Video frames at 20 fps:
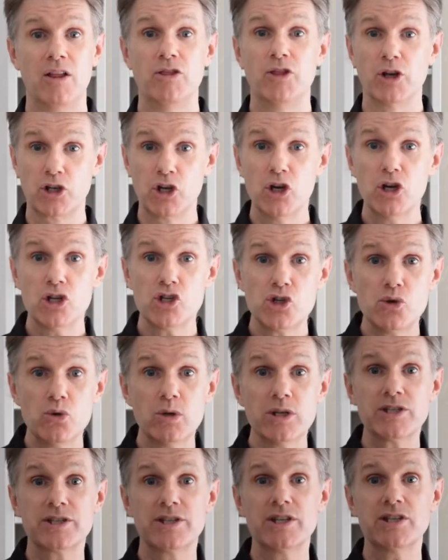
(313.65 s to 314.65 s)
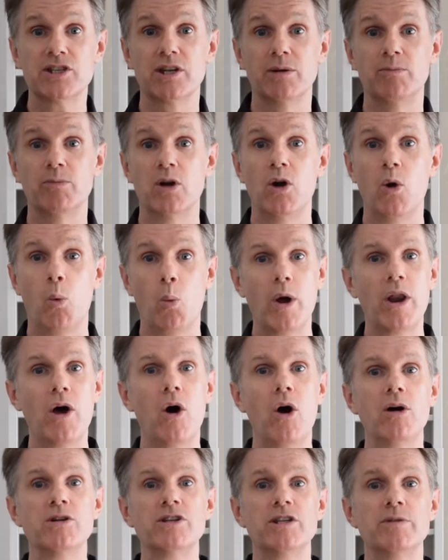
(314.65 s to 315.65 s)
The Keju system went
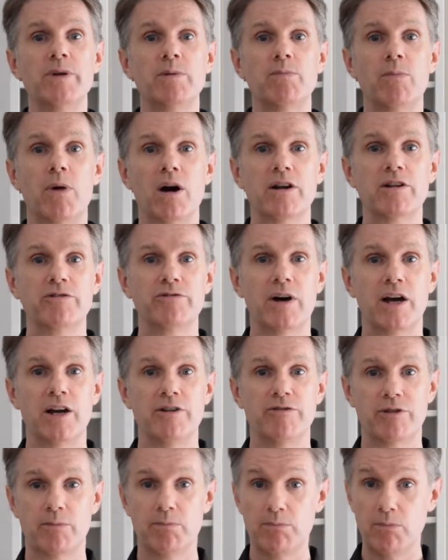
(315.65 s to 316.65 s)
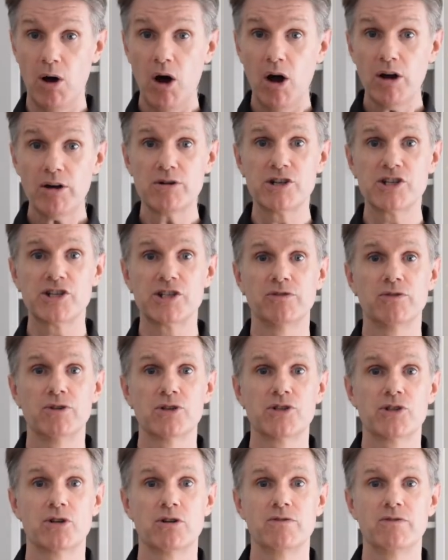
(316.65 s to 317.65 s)
on to be modified for modern civil
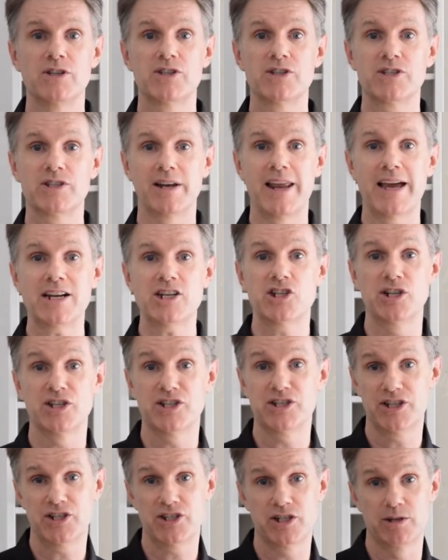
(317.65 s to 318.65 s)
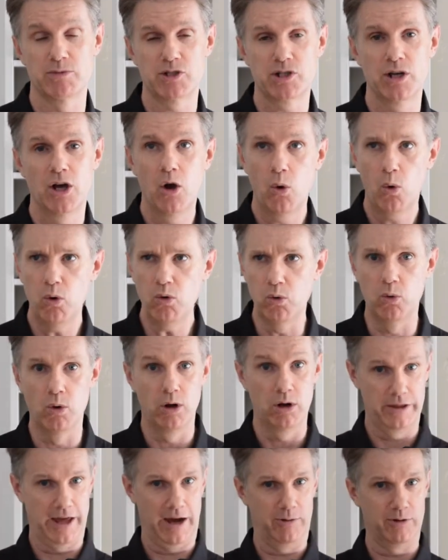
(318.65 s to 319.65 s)
service selection systems. Whew,
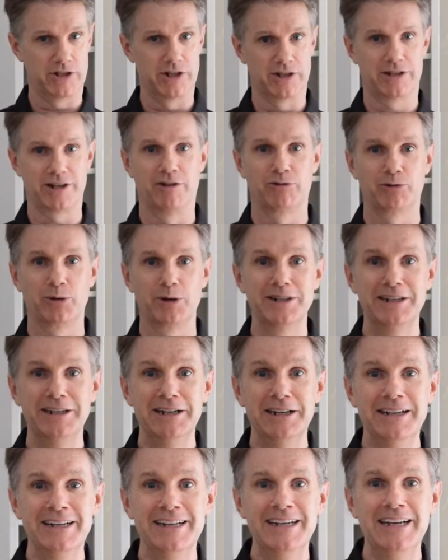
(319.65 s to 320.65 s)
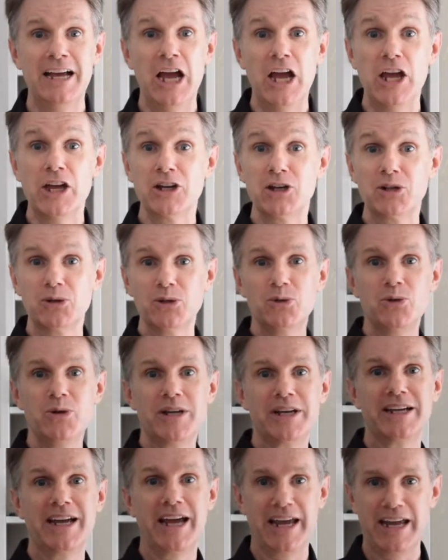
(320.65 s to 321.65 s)
that was a tough one.
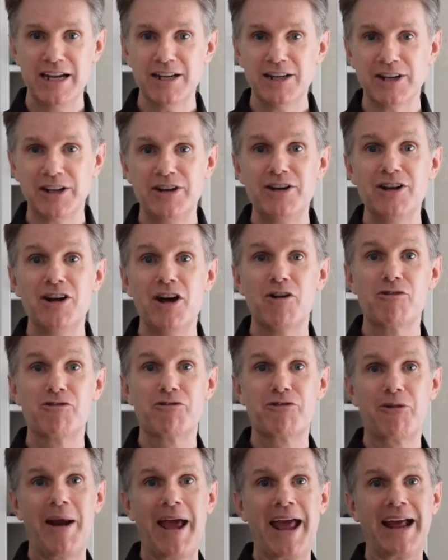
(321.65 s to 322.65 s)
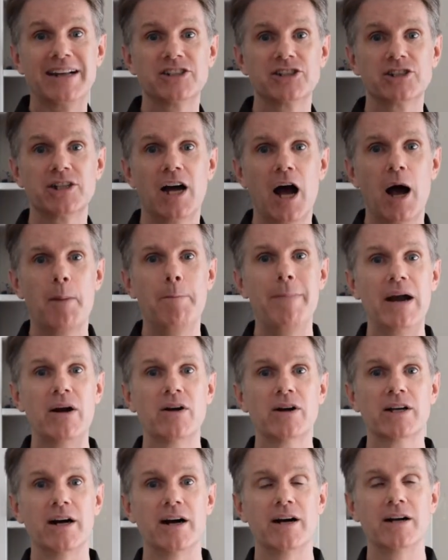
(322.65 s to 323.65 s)
Including England, France,
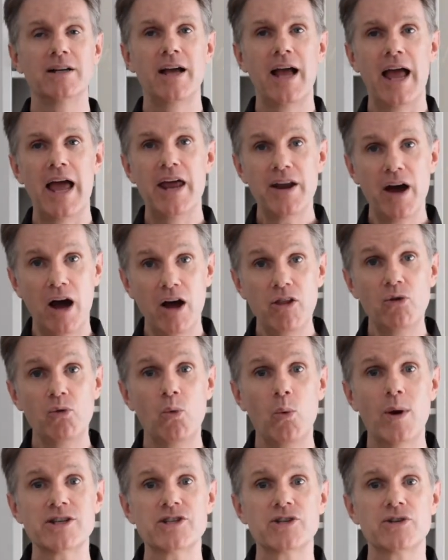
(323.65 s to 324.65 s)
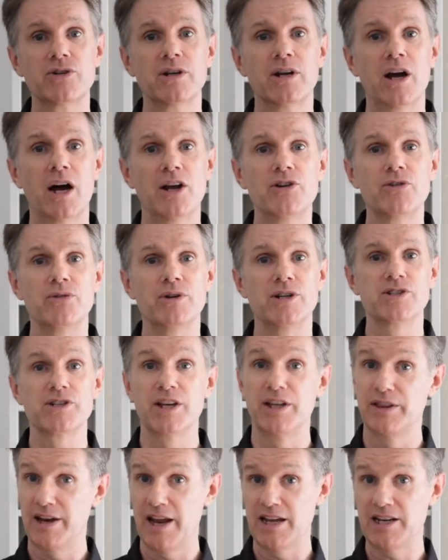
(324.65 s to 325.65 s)
America, and other Western countries
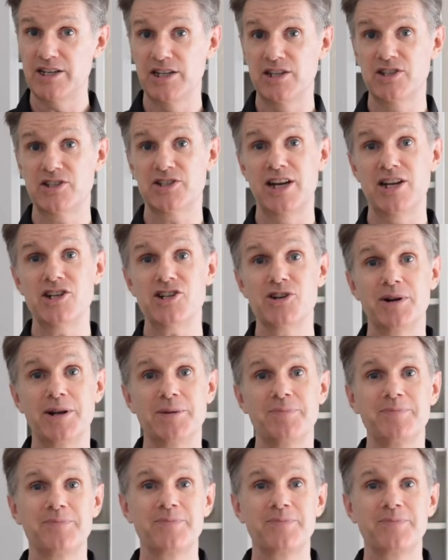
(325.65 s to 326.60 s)
in the 19th century.